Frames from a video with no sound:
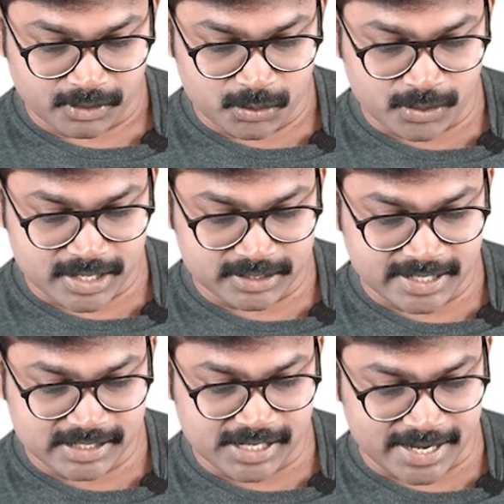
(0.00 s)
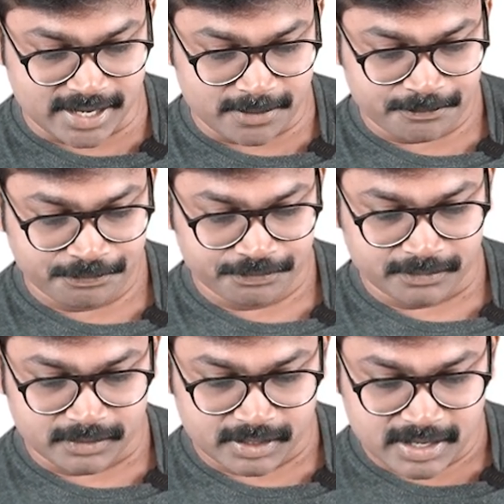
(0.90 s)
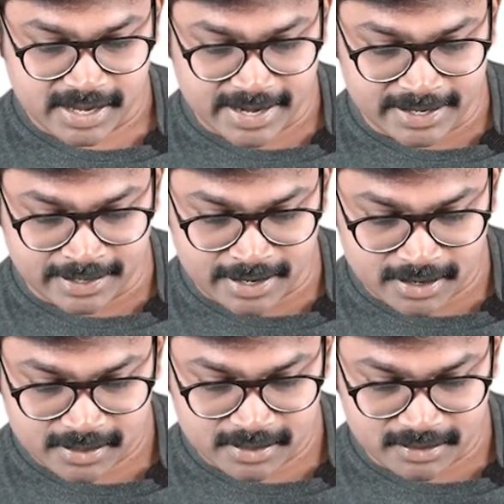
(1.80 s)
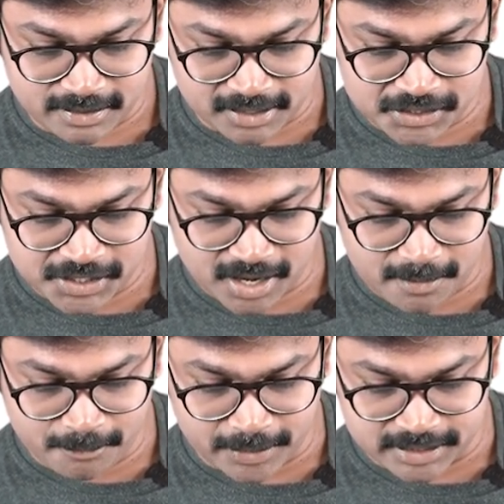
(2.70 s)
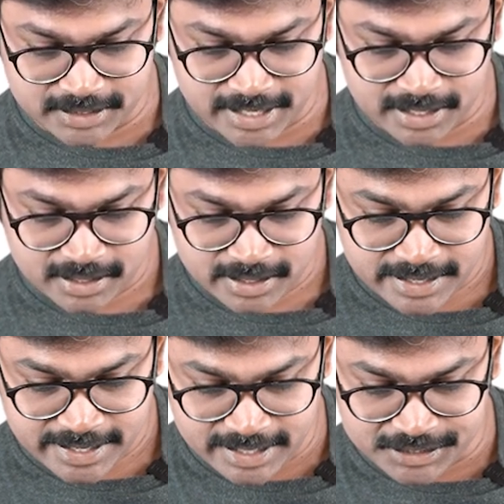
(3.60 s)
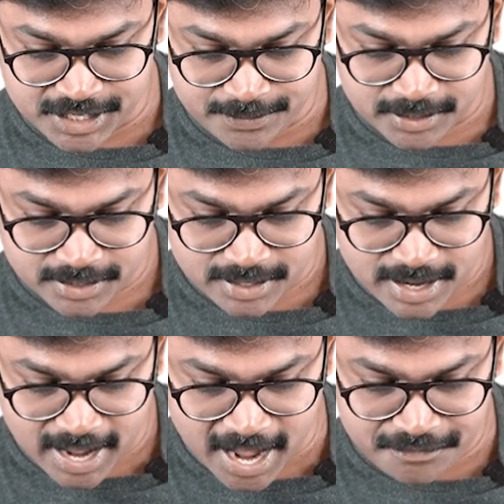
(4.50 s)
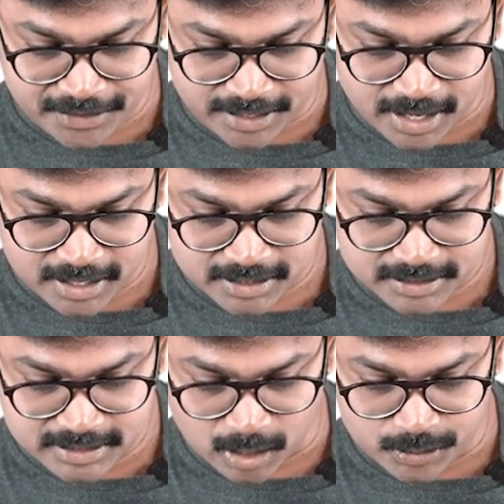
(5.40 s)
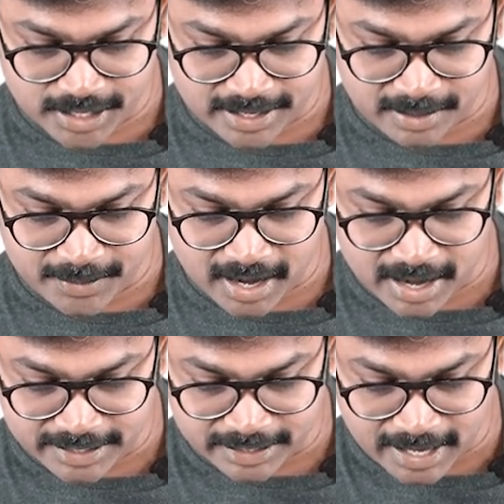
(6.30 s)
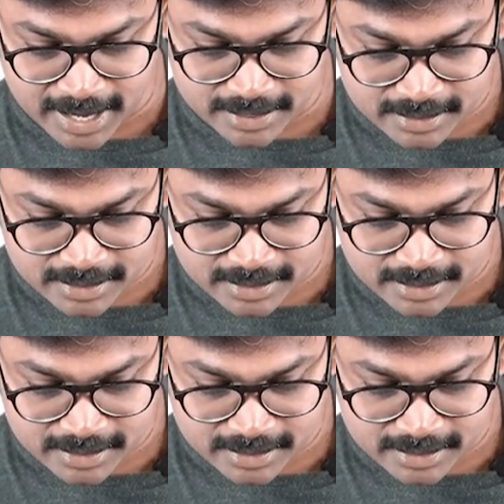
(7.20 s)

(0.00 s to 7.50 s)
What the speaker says: You can say China, India, Russia, Brazil, Egypt, Africa, Saudi Arabia, Iran,